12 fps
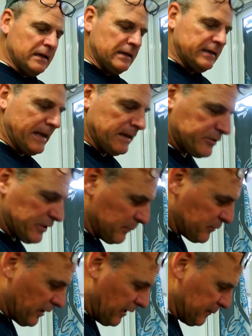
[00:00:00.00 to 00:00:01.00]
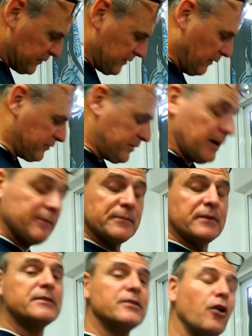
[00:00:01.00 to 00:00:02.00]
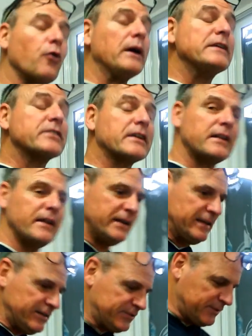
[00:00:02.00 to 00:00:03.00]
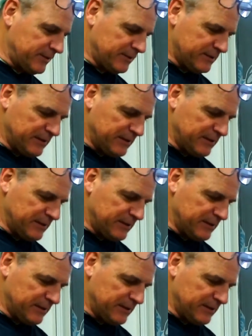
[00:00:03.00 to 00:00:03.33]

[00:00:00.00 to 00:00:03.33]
Now sometimes obviously I'm not always the cleanest,